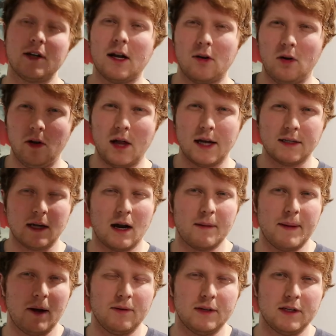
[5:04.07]
a whole lot to talk
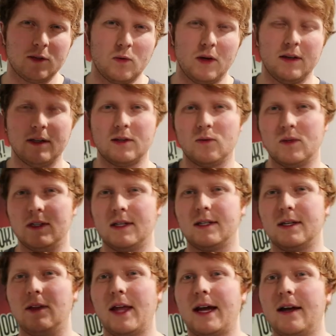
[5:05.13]
about with this one. This one
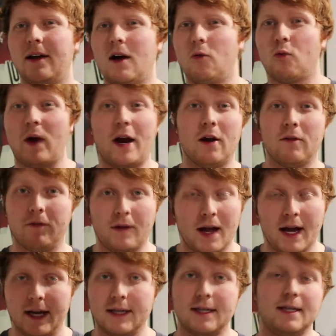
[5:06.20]
isn't like a, a, rare
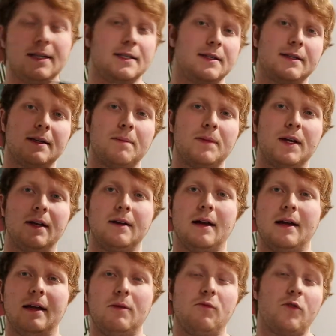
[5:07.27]
find. It isn't
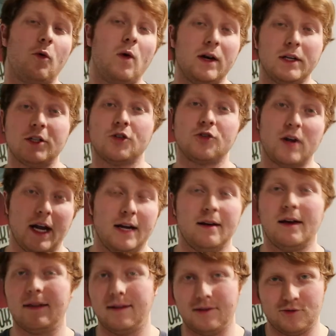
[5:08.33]
something, for one, it's a trade.
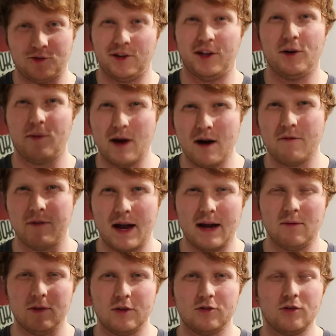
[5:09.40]
Nothing's really
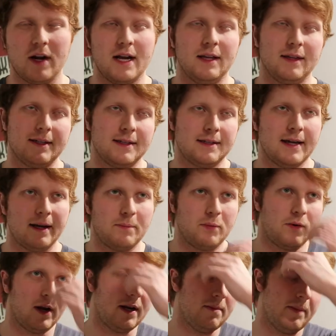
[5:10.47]
rarefied with a trade unless it's out of
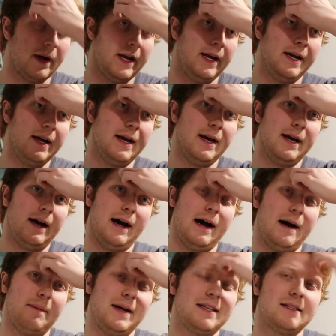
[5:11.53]
print, but
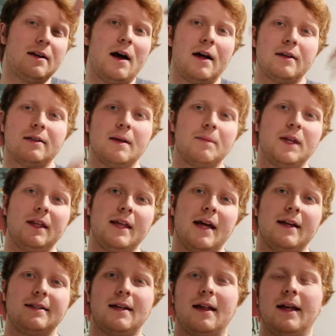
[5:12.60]
um, it's not something
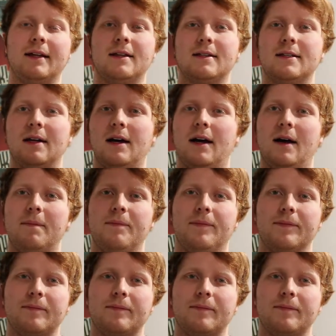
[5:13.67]
that, it's not like this um,